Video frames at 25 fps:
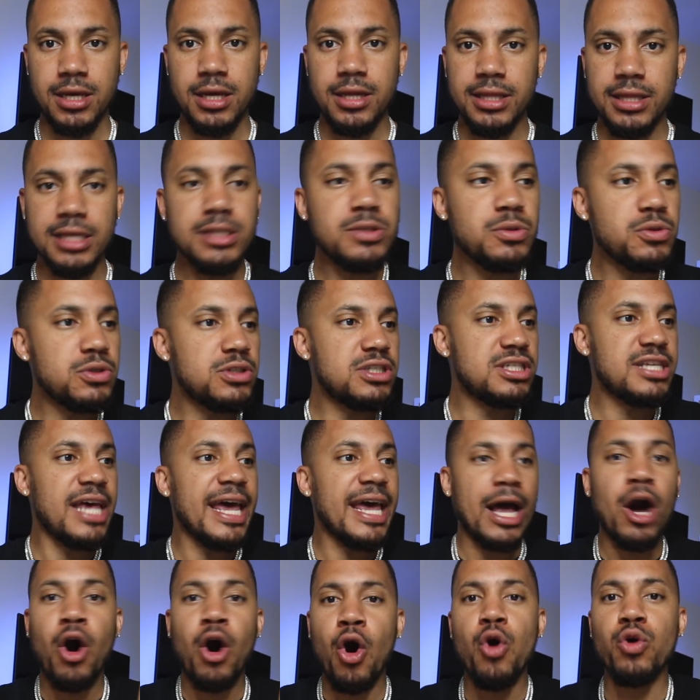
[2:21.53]
This was
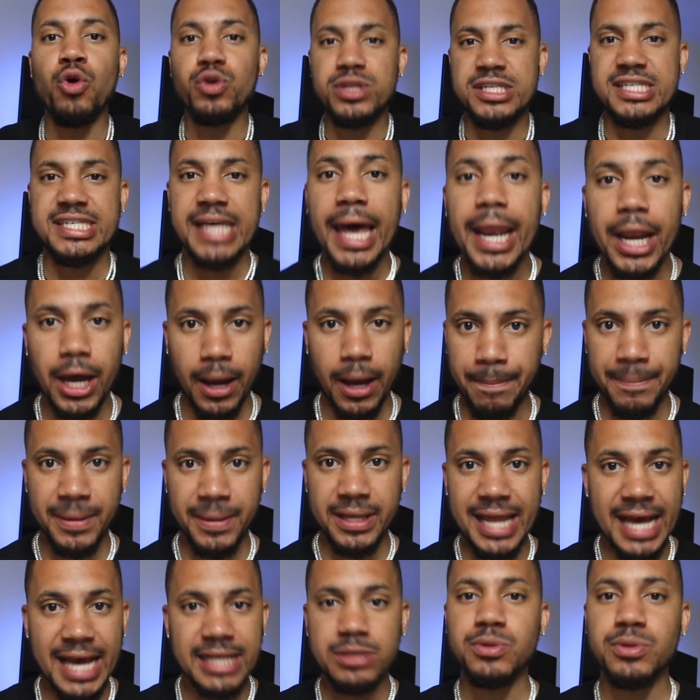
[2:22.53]
like a whole setup.
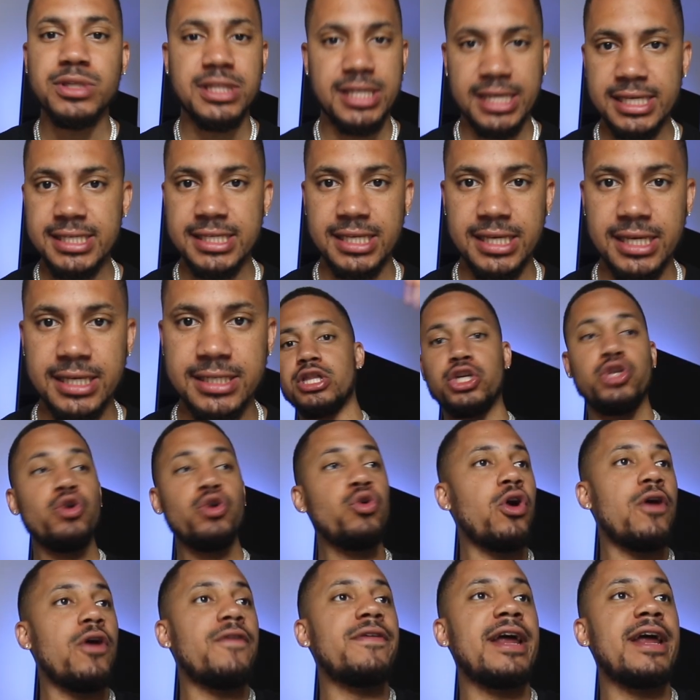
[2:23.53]
That's what this is. The
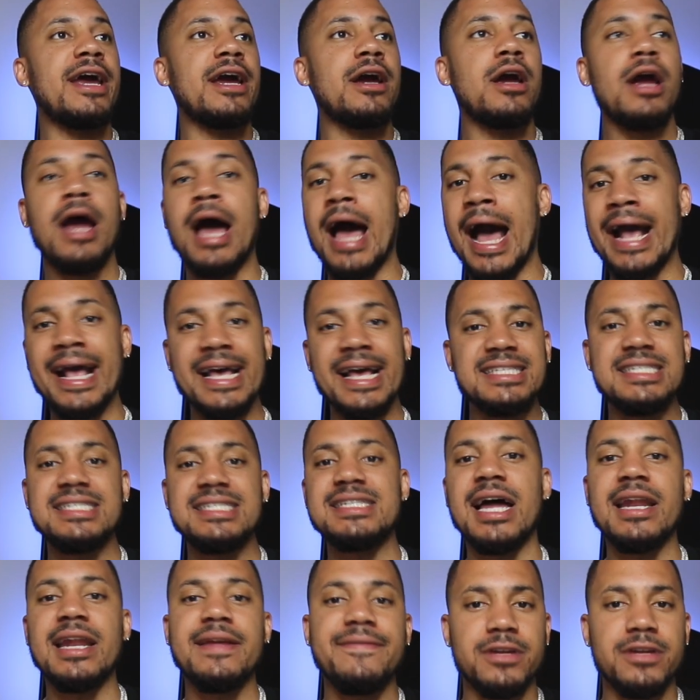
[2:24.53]
dude over there, I guess he's
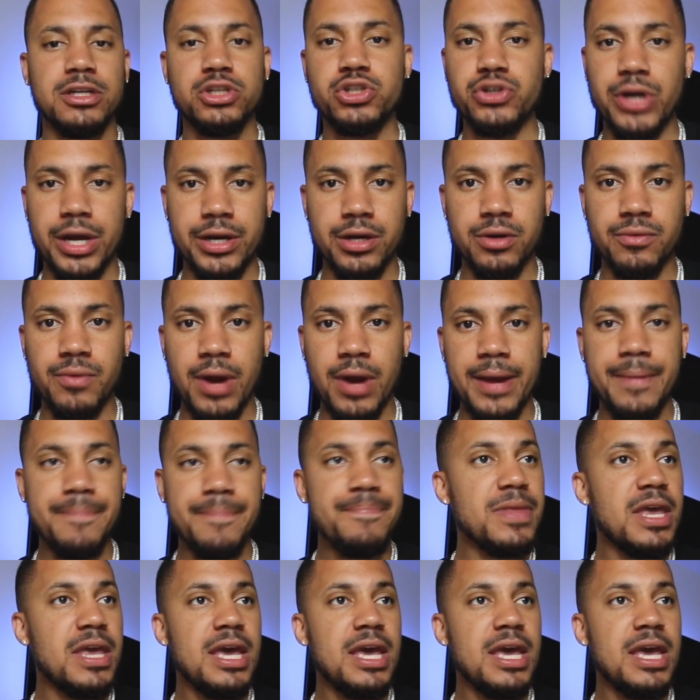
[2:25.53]
not even a trainer, right?